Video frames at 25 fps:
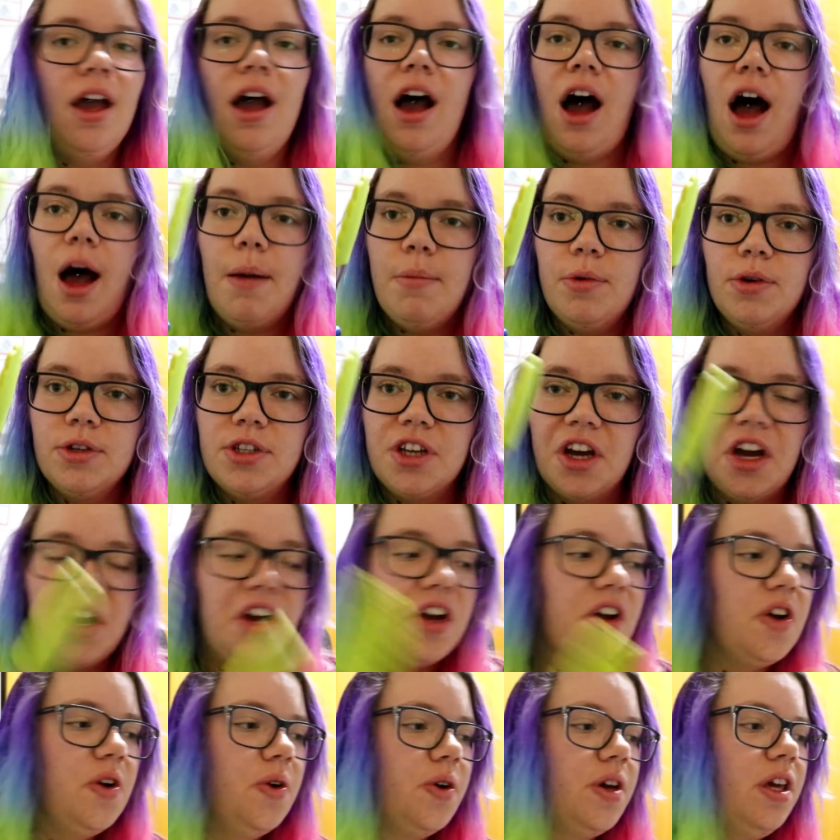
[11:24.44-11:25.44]
I'm also
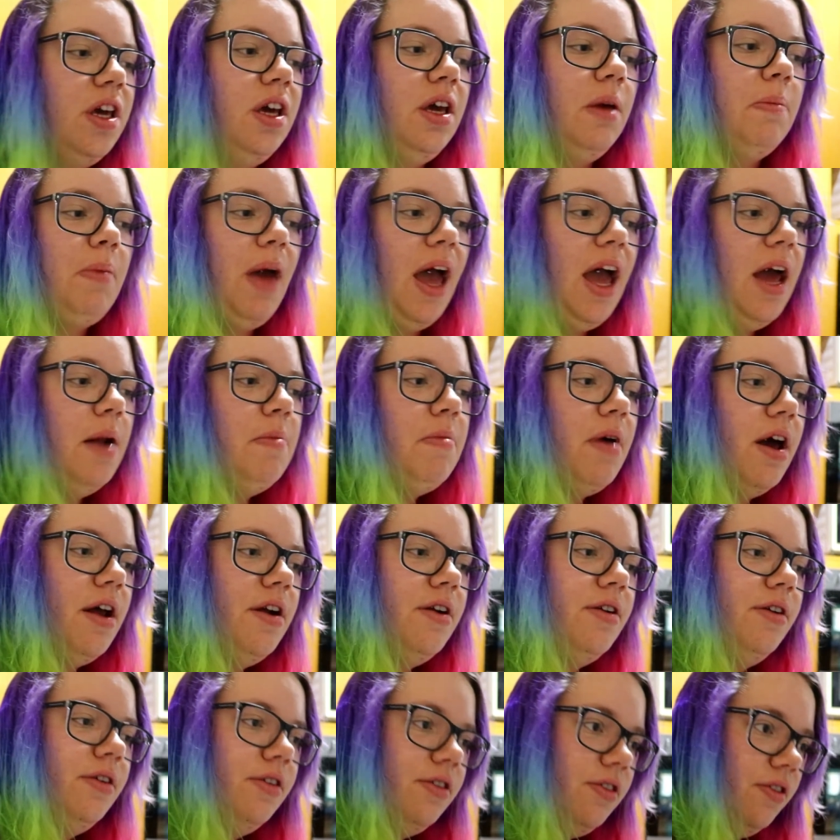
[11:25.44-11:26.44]
cooking pan
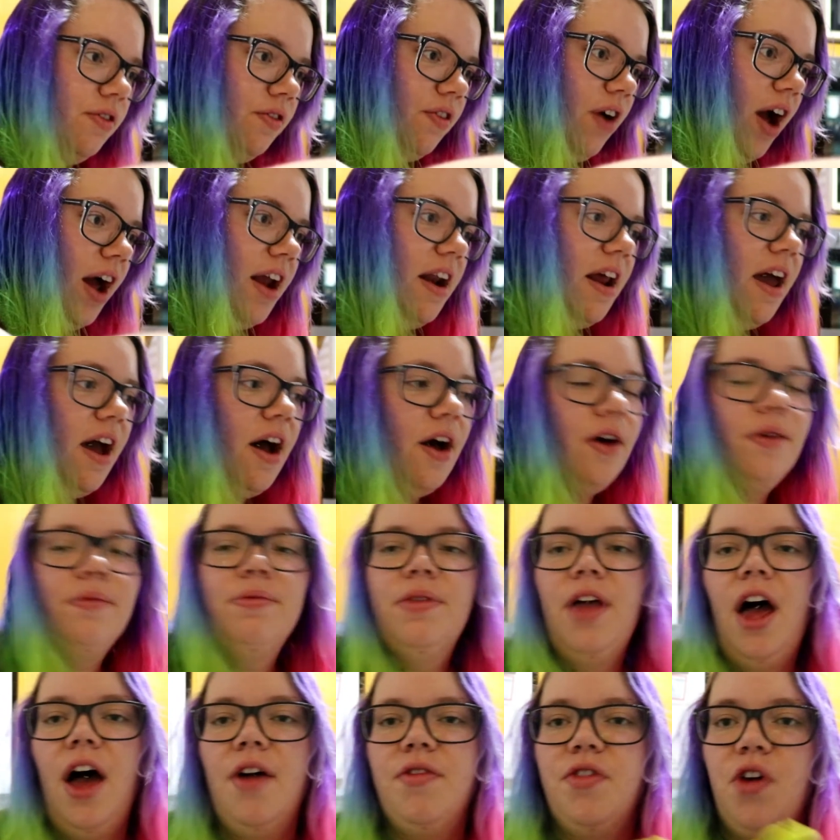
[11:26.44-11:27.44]
bread right now.
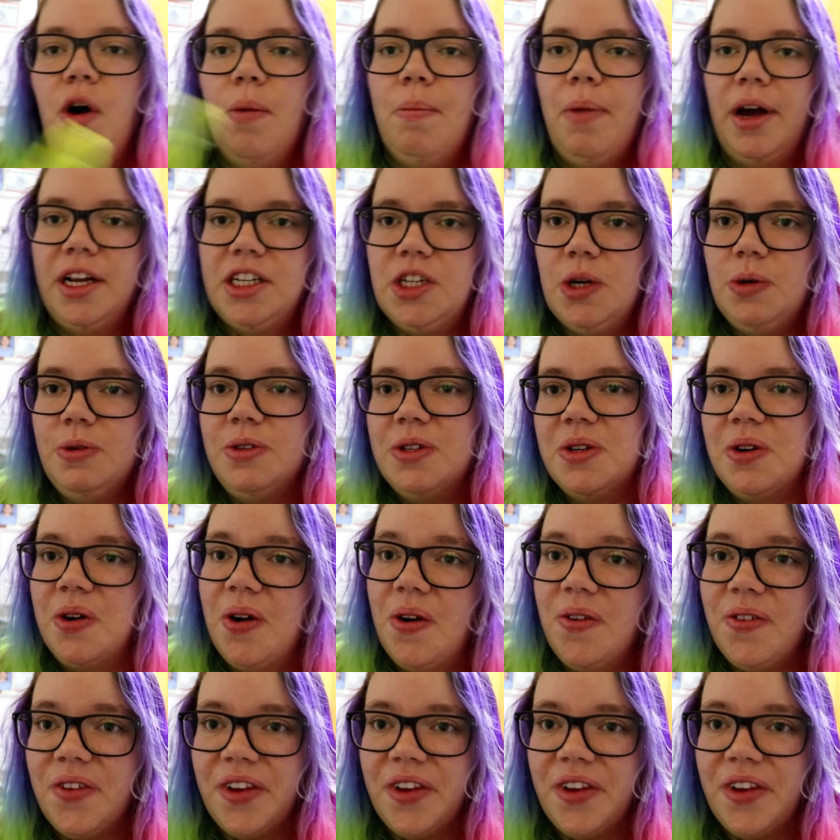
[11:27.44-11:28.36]
I've got my toaster over